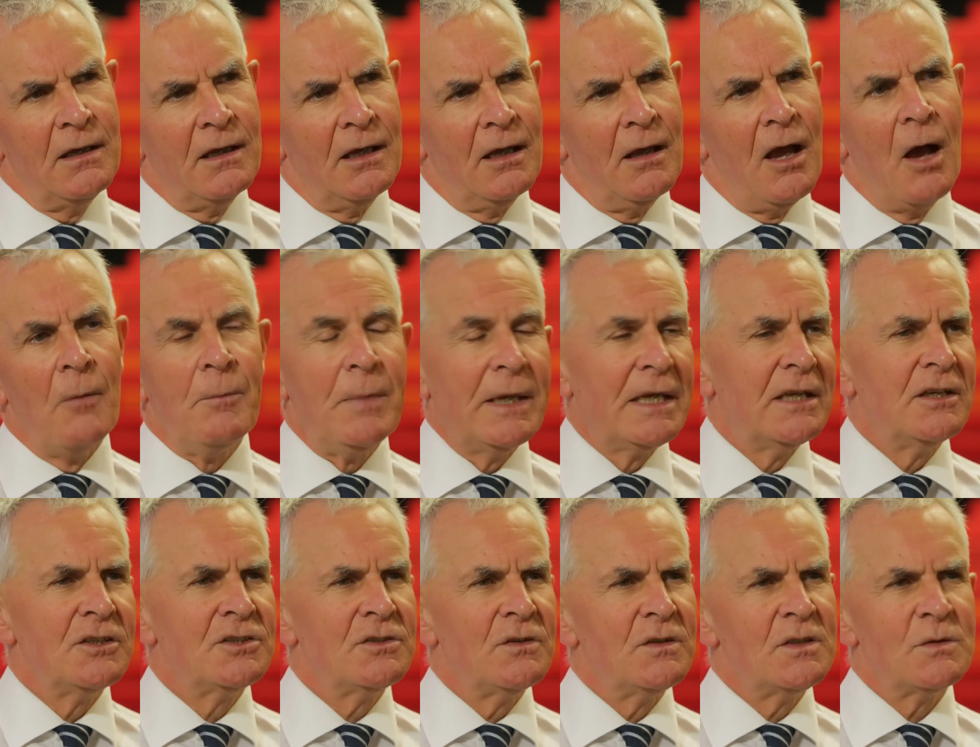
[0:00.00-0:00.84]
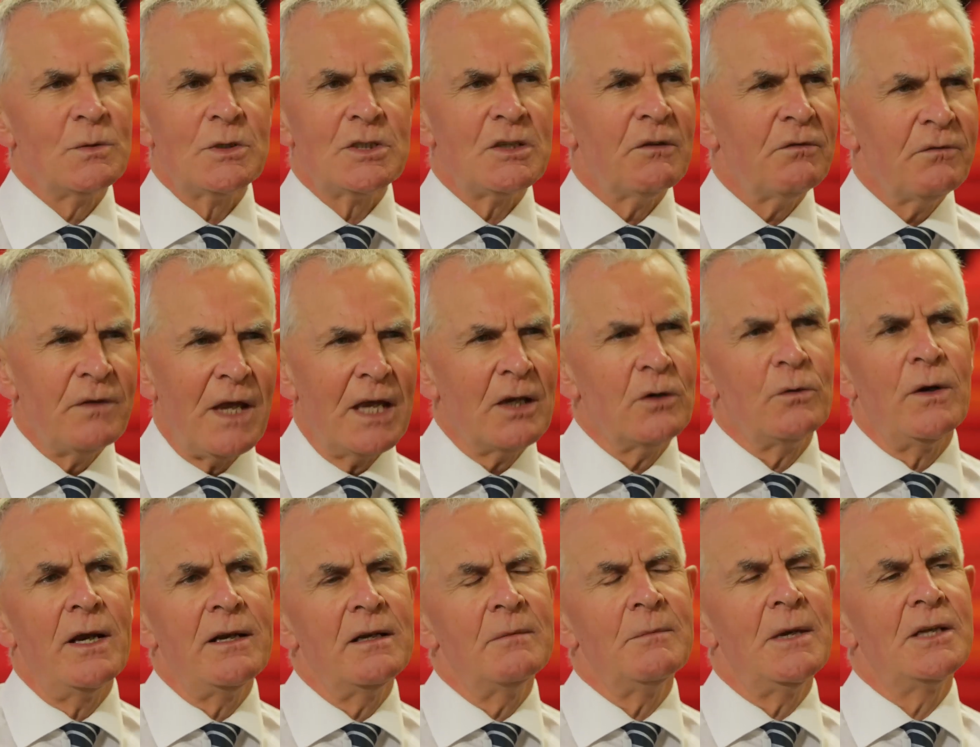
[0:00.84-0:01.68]
are big issues which affect
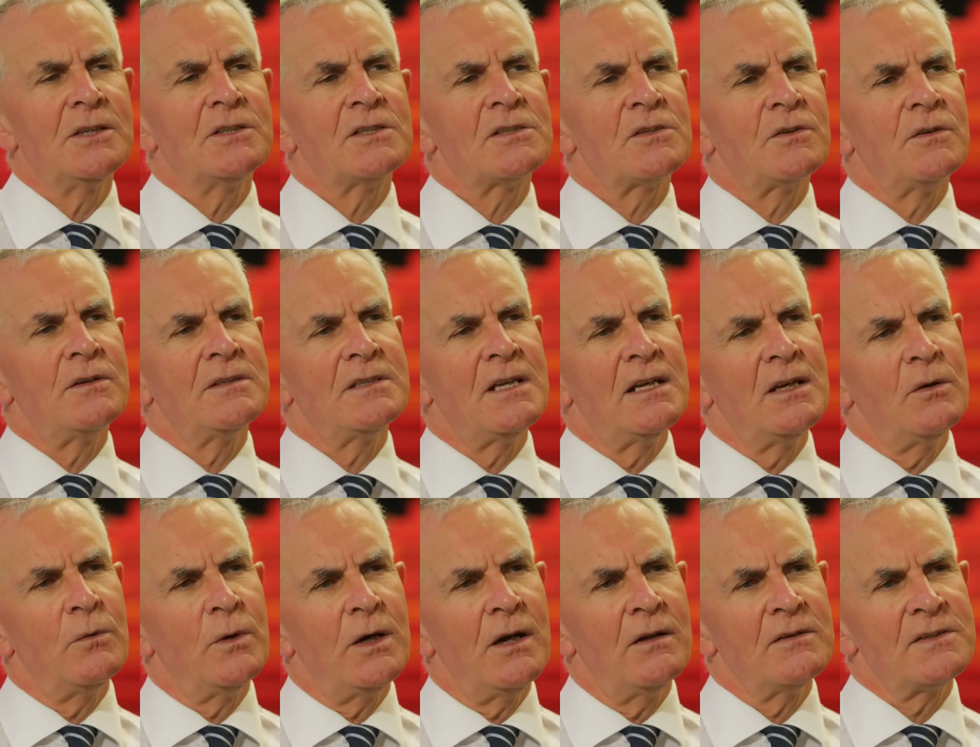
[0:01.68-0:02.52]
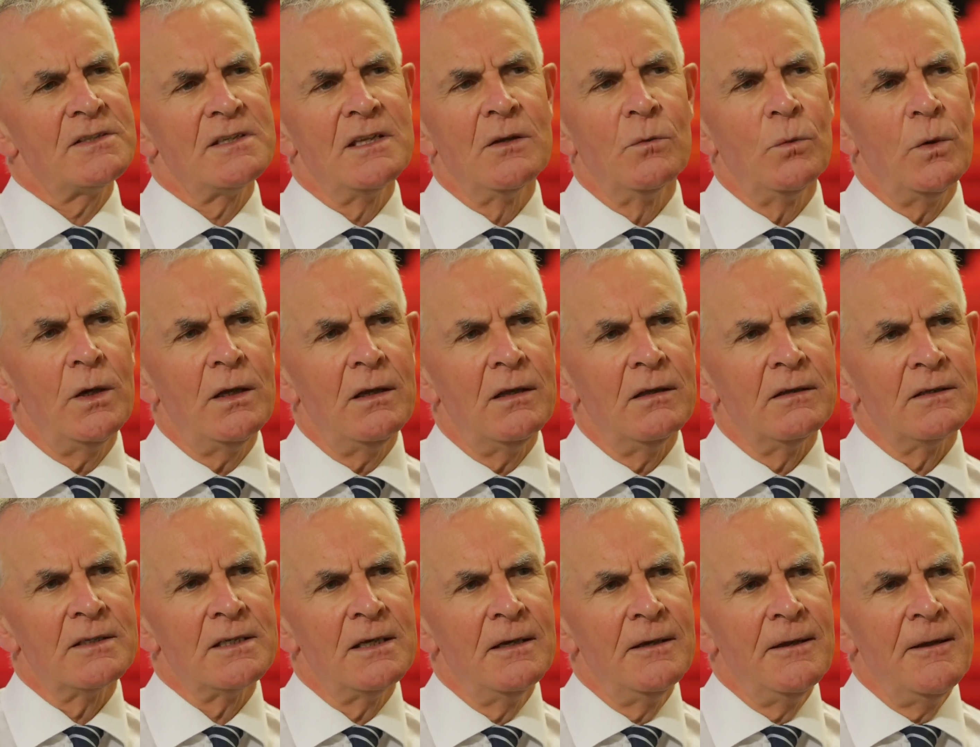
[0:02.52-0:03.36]
Greater Manchester as anywhere else in the
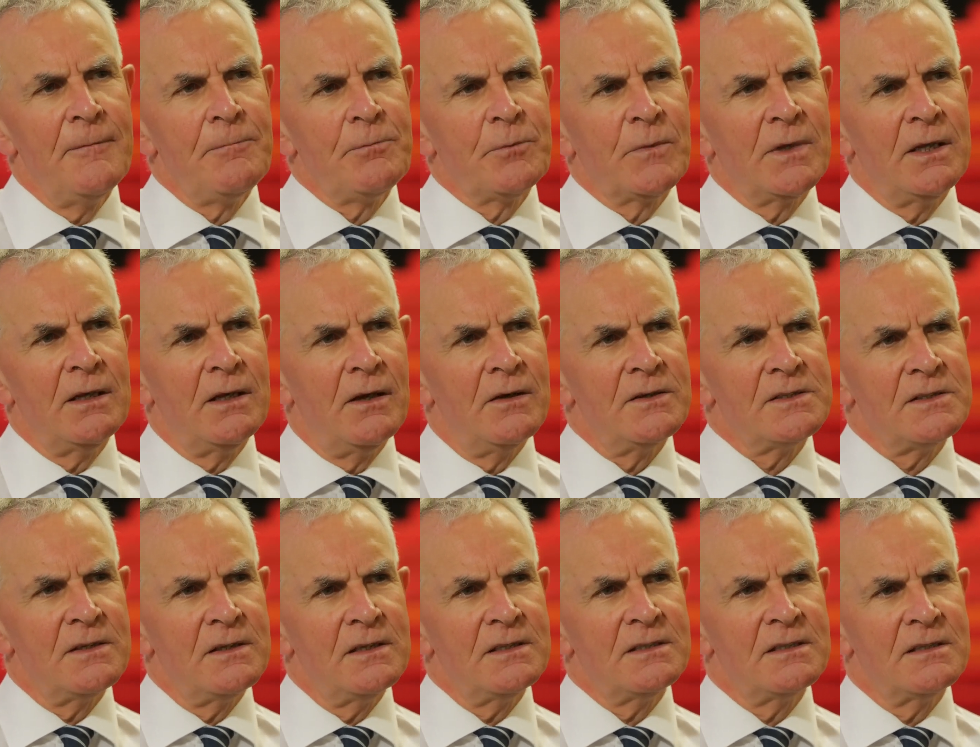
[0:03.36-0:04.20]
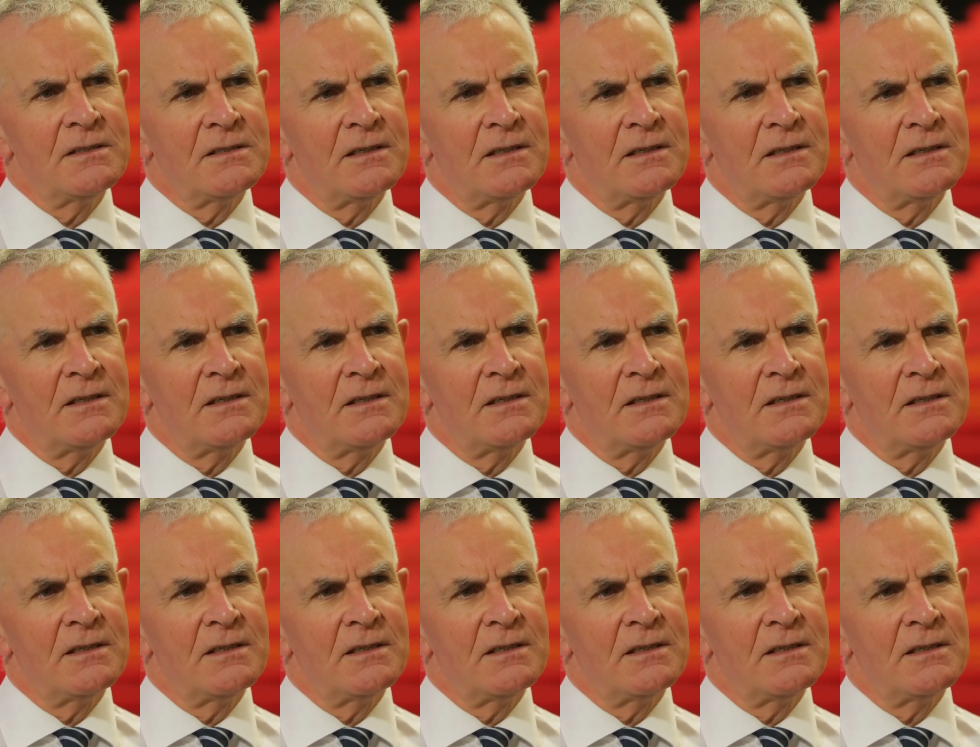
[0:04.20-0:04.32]
world. You know, so this